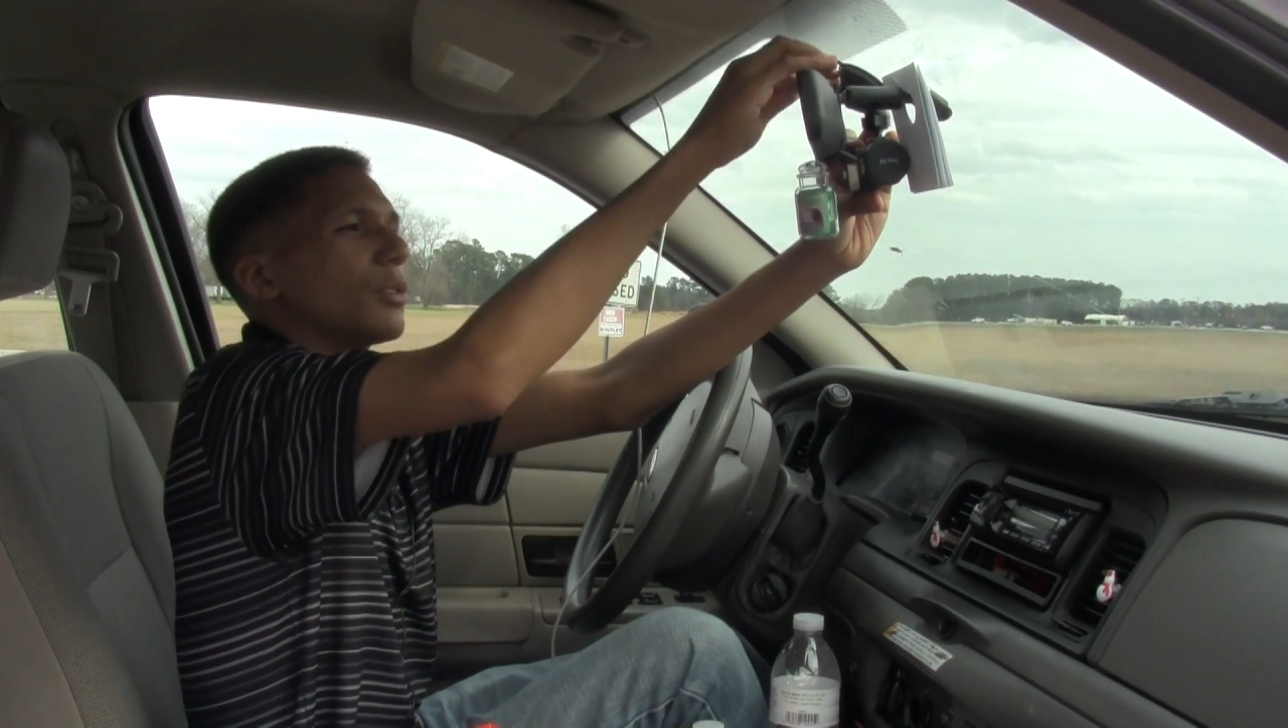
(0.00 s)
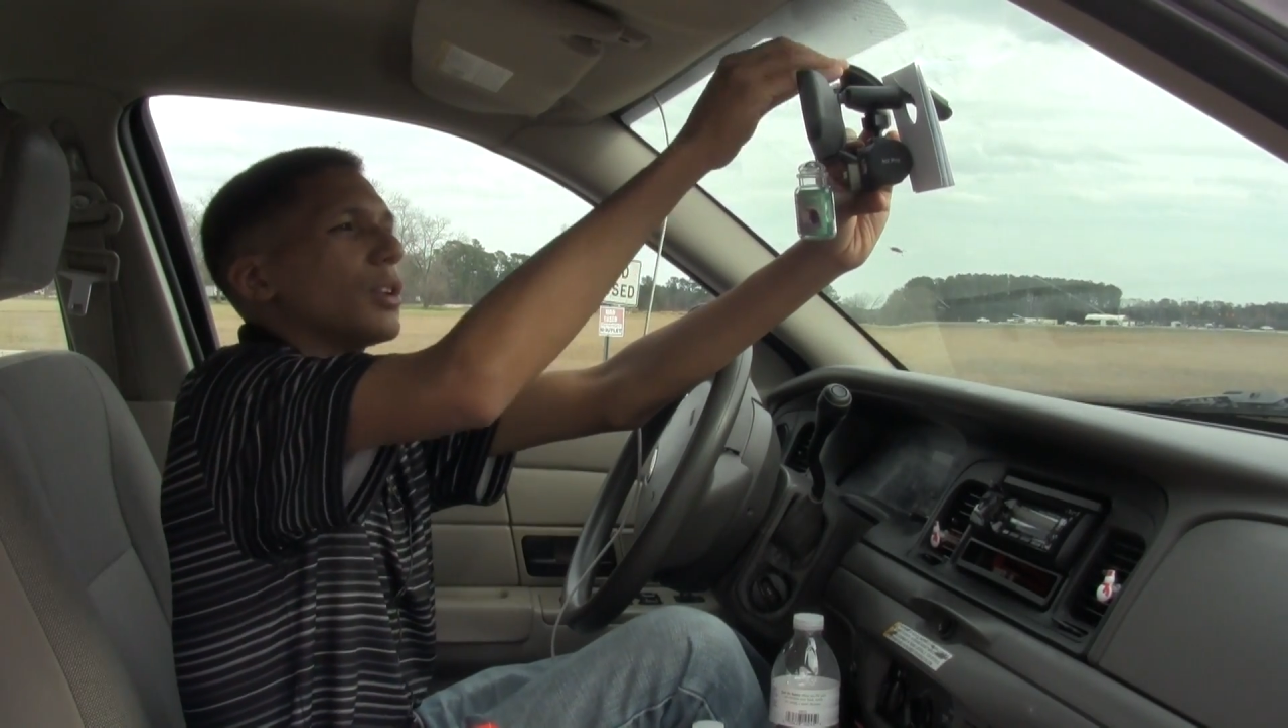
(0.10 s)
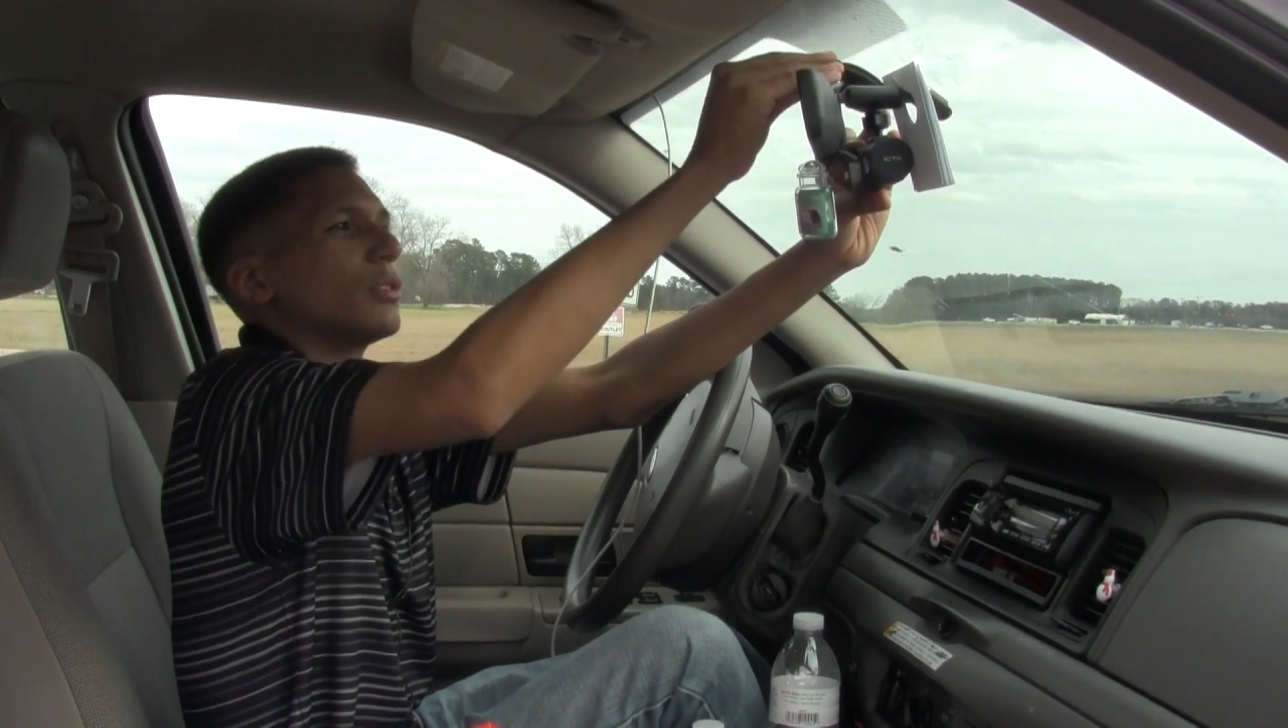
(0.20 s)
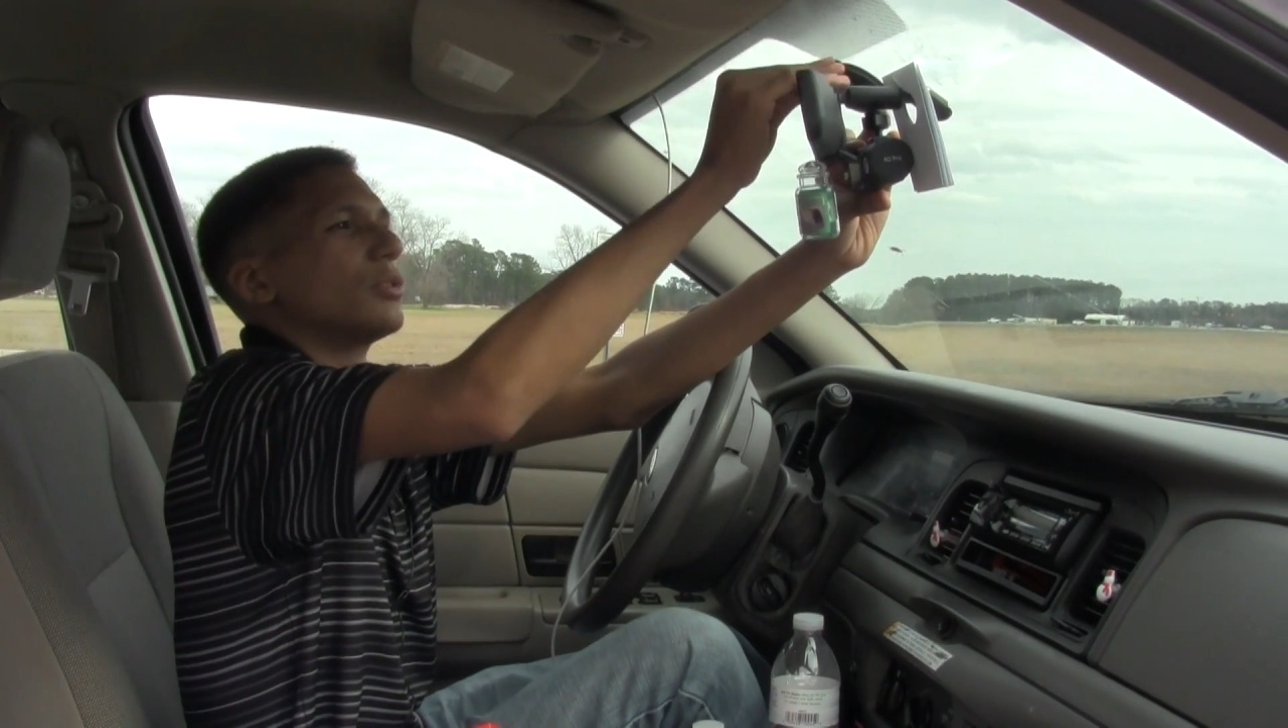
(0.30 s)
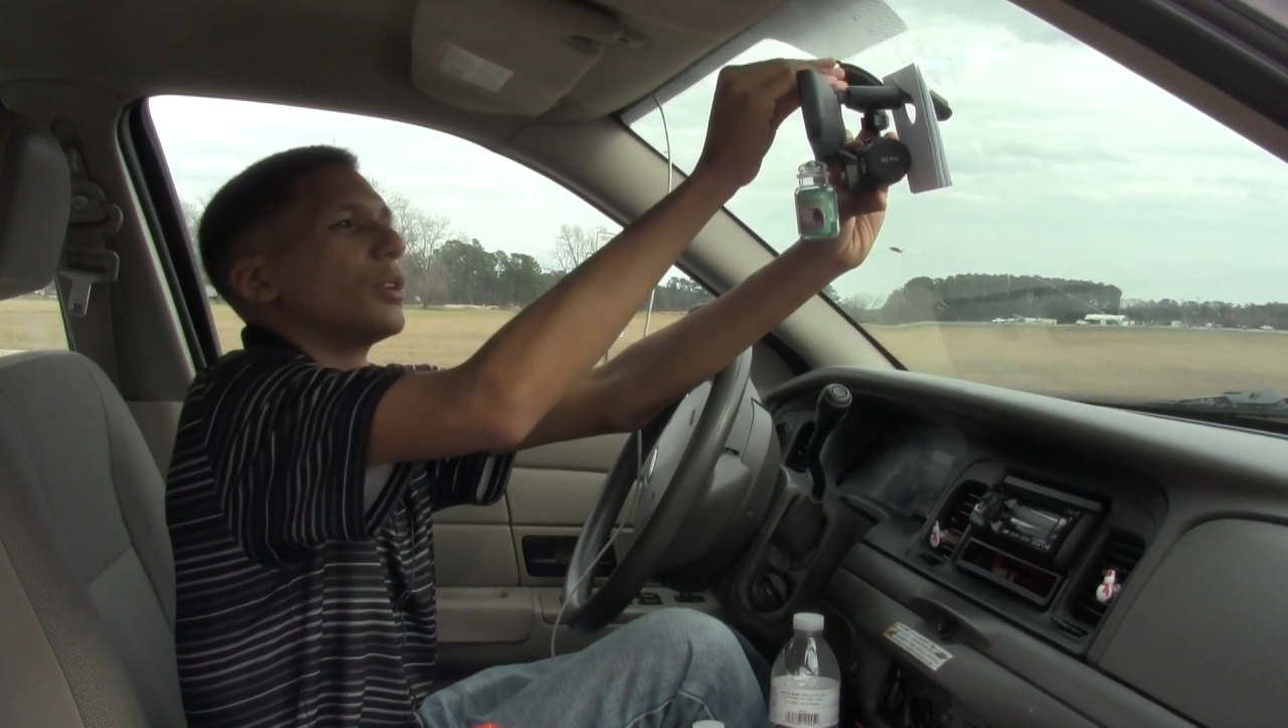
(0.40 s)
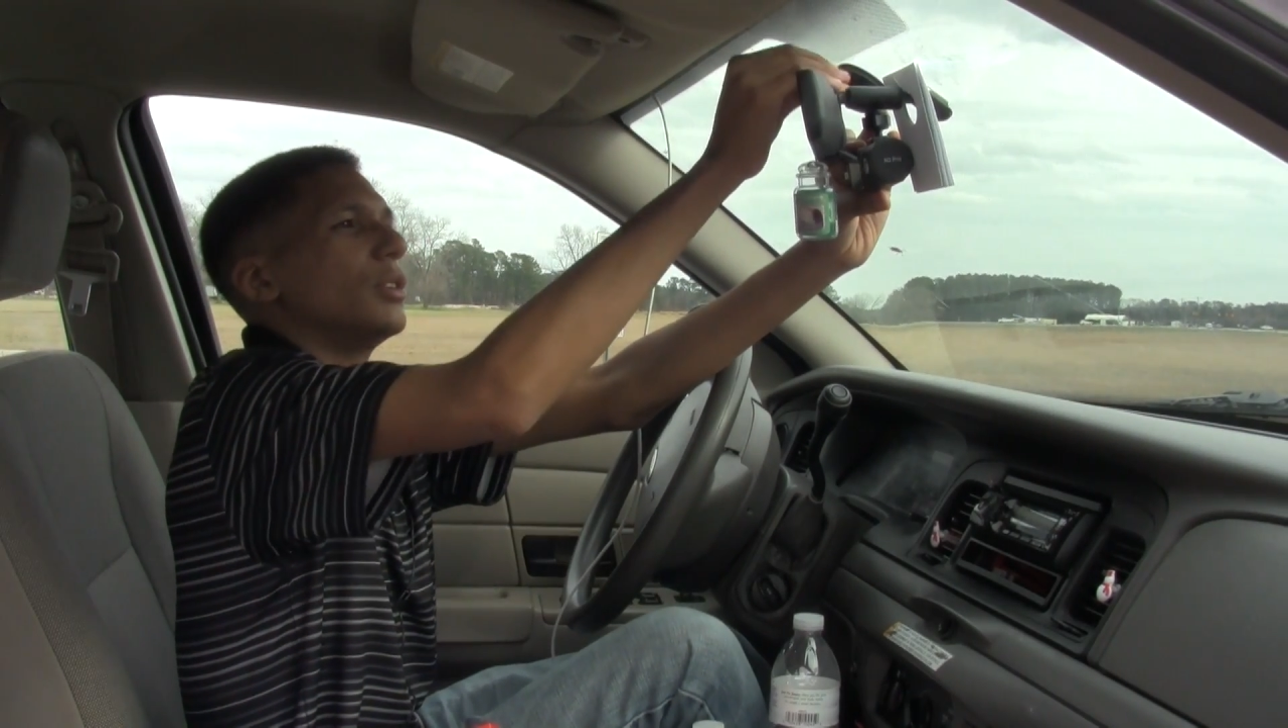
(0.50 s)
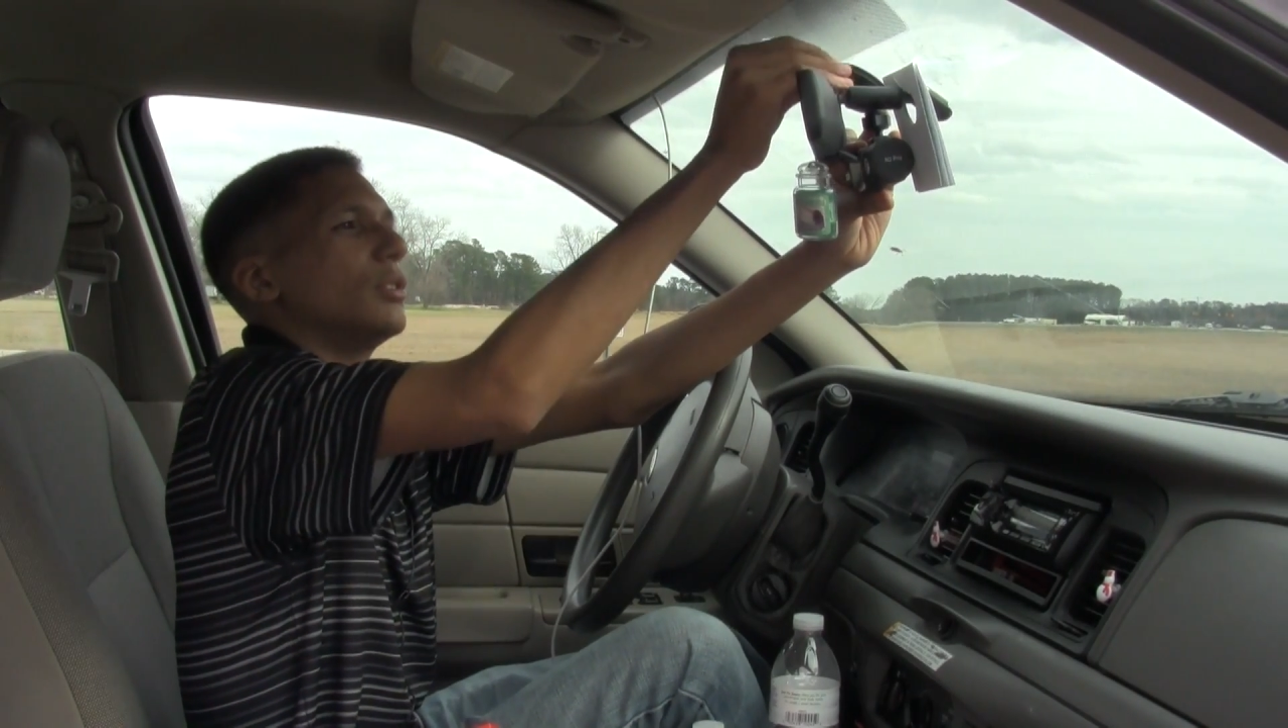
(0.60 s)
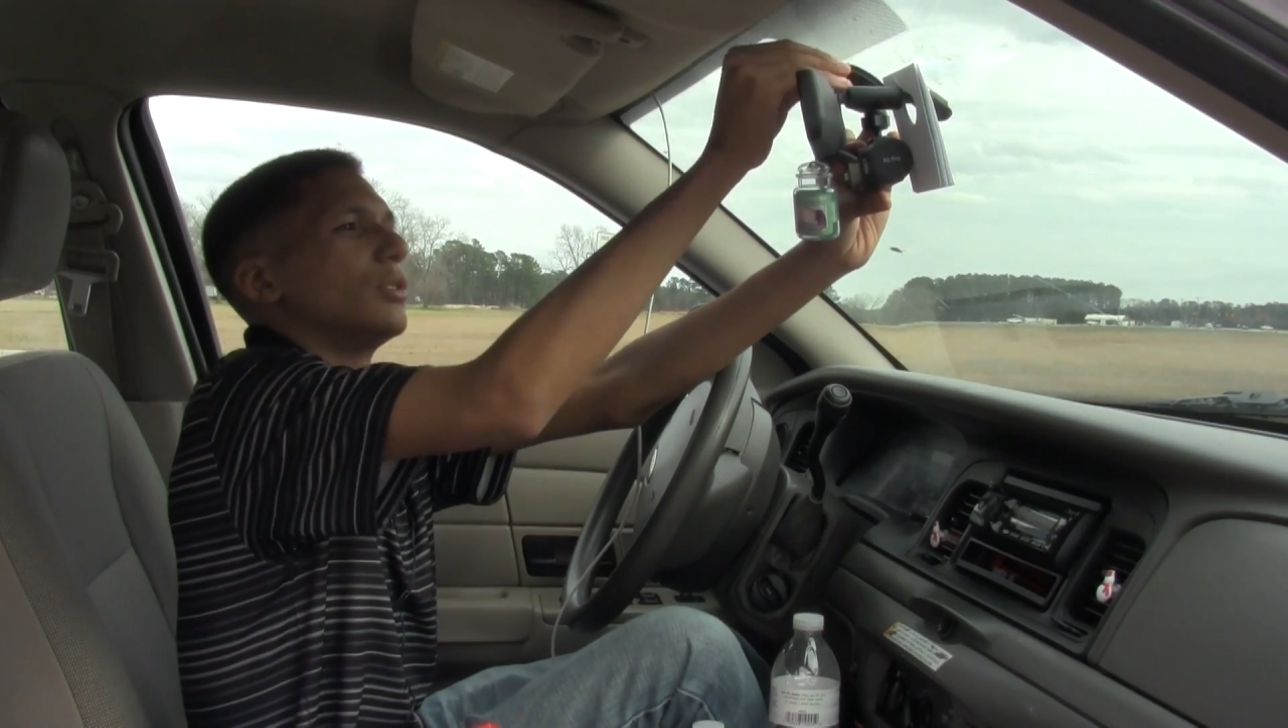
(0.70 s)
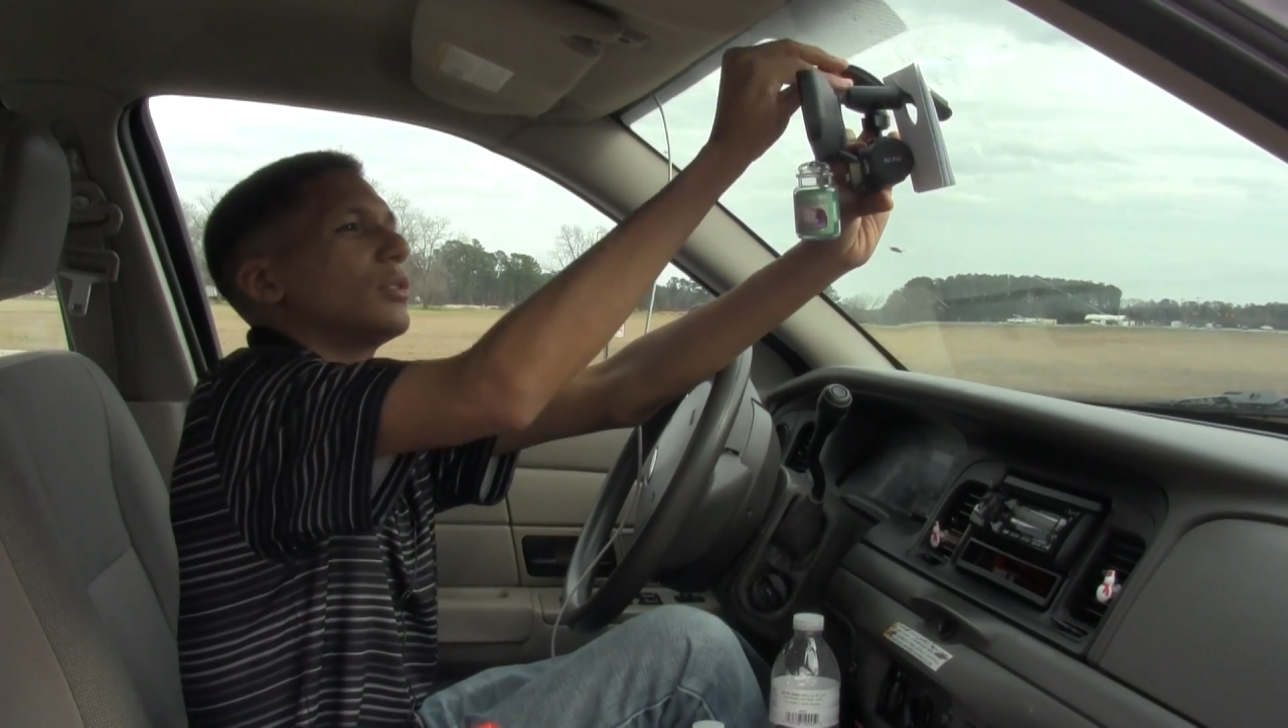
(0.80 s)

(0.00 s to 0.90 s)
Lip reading: Okay, great.